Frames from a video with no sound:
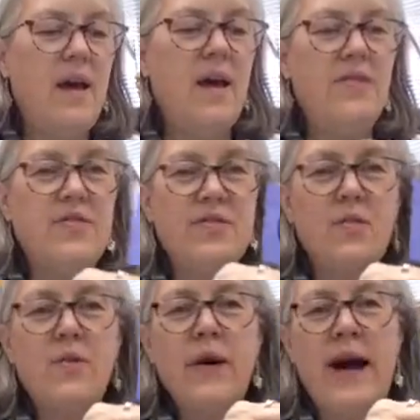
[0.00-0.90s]
a
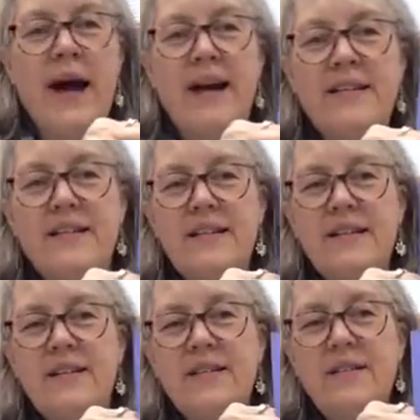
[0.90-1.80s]
thorax,
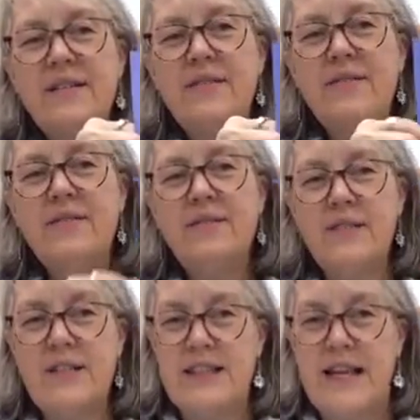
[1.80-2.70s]

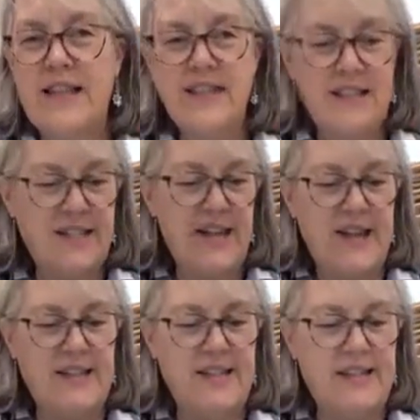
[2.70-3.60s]
which is like the
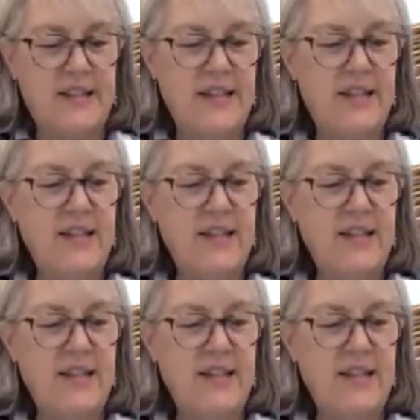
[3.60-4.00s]
chest,